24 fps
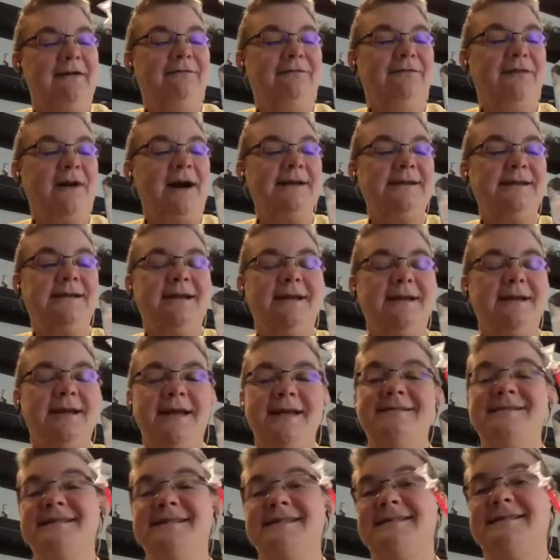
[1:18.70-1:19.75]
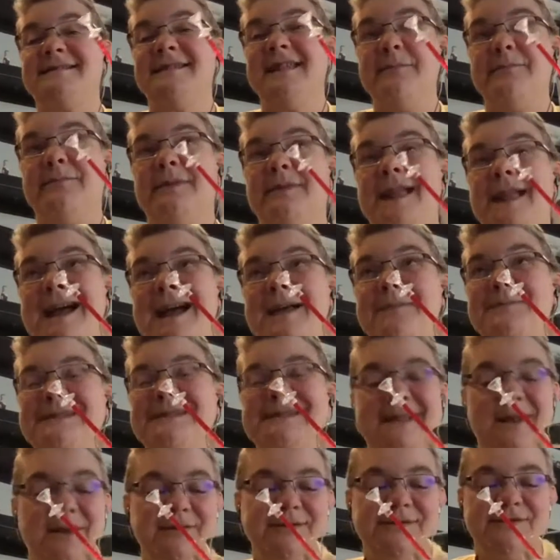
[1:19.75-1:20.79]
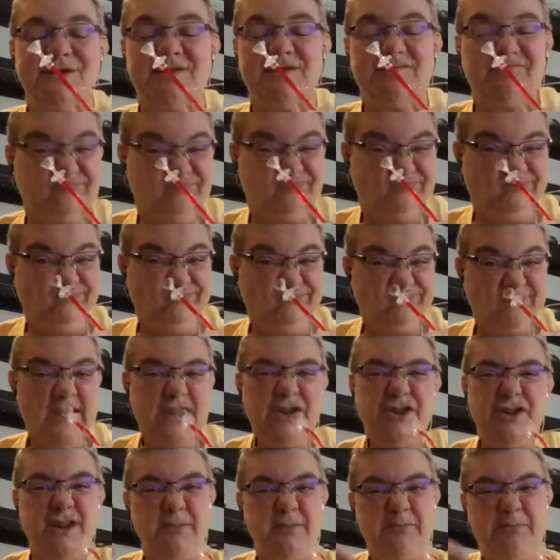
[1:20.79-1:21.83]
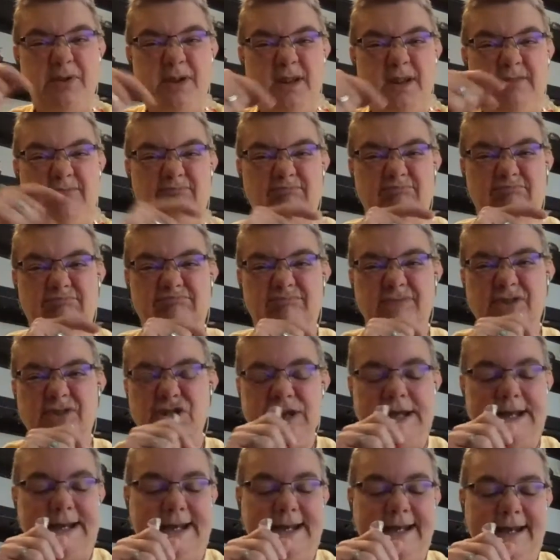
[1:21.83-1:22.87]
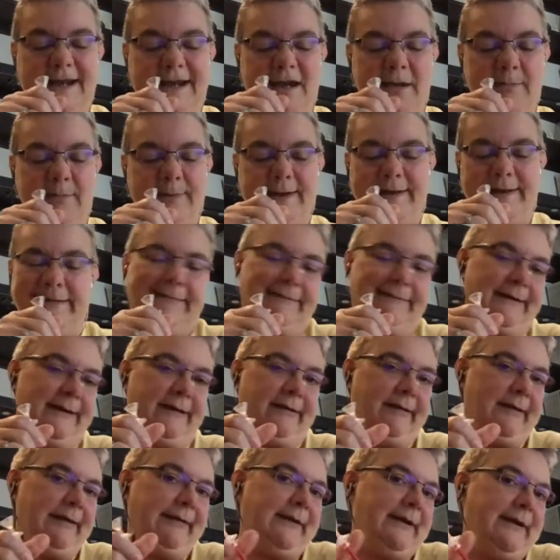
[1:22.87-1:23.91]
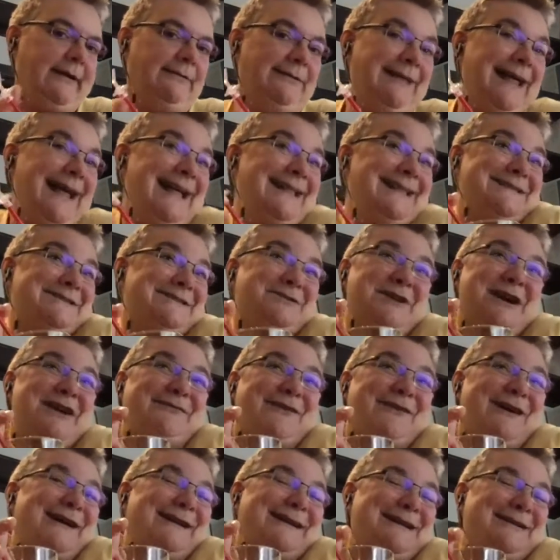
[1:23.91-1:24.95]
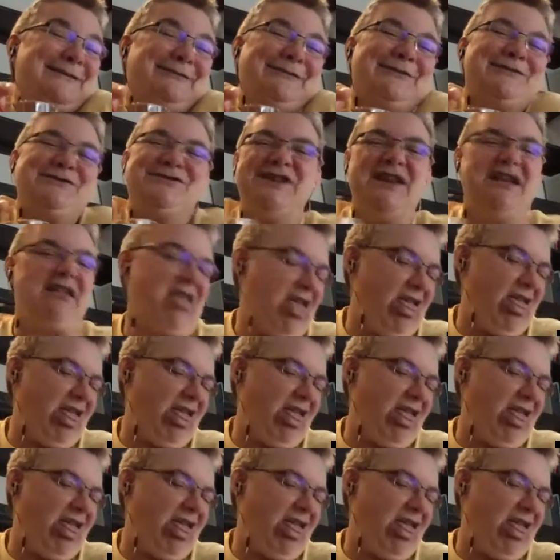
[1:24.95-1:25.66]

vodka and lime seltzer. I should have put gin in here, but I don't know. I thought, well, let's try vodka for a change.